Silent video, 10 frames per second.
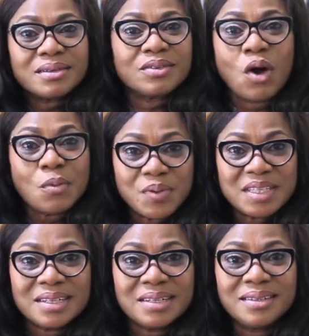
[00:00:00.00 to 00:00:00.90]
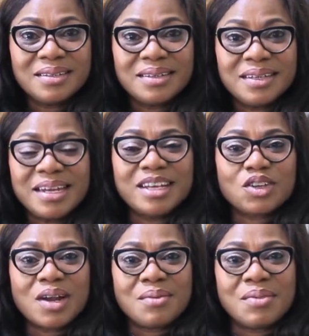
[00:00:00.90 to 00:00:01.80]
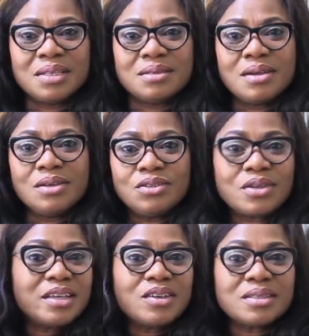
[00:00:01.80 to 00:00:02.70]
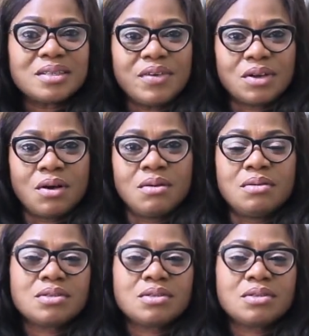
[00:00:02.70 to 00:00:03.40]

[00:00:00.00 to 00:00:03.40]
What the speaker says: got beaten in a tournament, you can just give a call.